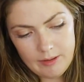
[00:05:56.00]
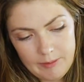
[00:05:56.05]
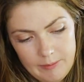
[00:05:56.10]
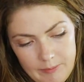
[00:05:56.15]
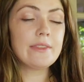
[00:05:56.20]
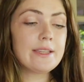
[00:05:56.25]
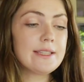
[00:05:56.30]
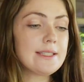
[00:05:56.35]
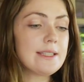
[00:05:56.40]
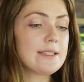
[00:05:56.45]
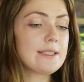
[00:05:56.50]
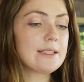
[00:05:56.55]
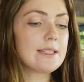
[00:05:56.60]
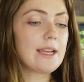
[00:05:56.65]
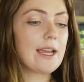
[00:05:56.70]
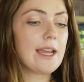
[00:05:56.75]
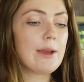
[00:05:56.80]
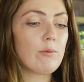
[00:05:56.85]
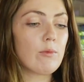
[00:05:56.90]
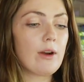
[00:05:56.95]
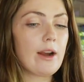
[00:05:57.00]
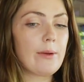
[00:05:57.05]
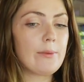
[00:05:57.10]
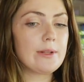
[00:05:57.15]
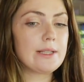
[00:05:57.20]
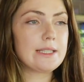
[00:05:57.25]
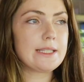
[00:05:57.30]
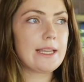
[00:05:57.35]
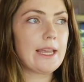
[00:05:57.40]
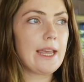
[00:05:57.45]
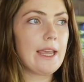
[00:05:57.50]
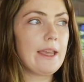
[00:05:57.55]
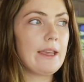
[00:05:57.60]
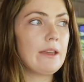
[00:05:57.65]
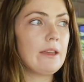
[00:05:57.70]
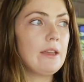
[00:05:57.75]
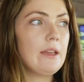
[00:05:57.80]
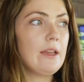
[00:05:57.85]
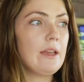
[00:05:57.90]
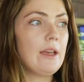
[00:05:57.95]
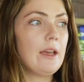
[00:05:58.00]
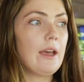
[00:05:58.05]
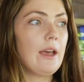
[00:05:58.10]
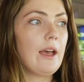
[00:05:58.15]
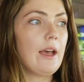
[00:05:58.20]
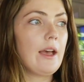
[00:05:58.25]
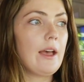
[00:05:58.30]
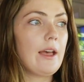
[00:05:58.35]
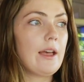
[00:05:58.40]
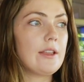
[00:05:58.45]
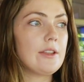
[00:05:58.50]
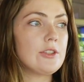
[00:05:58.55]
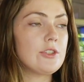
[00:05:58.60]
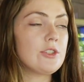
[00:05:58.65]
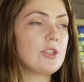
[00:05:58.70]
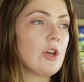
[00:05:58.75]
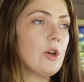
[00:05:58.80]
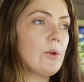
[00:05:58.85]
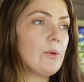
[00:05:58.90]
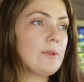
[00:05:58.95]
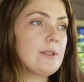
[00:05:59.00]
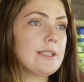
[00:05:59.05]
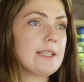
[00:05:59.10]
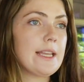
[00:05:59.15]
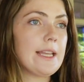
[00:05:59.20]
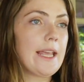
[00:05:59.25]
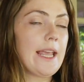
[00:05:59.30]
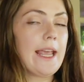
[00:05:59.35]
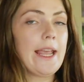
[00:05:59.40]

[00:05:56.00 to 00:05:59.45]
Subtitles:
This is a time where I would say zones like